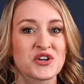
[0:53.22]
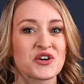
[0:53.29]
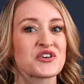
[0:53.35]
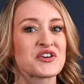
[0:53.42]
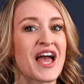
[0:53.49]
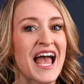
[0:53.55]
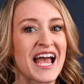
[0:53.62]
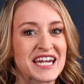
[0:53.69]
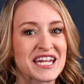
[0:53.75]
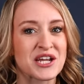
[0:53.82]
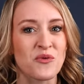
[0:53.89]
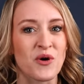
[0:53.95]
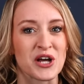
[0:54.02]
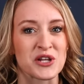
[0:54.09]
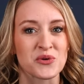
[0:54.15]
turn
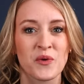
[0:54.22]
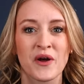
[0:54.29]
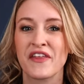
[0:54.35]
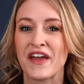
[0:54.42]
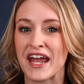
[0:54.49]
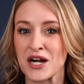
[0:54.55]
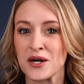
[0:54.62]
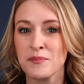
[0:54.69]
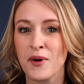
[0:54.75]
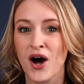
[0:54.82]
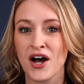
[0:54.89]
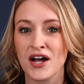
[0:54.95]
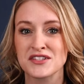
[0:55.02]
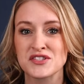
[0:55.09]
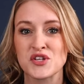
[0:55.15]
anyone with
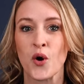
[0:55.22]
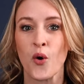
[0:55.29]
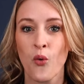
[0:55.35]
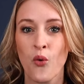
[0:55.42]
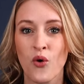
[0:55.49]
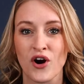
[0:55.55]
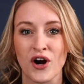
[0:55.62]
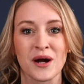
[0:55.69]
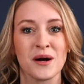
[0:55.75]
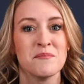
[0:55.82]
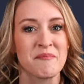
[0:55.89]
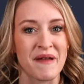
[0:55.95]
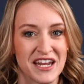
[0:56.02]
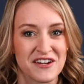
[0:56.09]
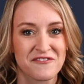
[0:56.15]
AirPods or
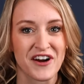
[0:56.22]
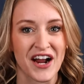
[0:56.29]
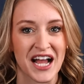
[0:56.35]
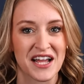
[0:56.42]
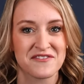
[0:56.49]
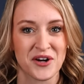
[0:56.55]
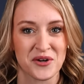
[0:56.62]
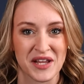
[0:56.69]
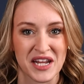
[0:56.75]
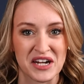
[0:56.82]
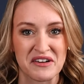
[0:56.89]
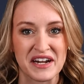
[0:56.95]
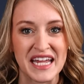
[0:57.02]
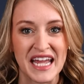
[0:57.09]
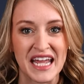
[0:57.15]
Made For iPhone hearing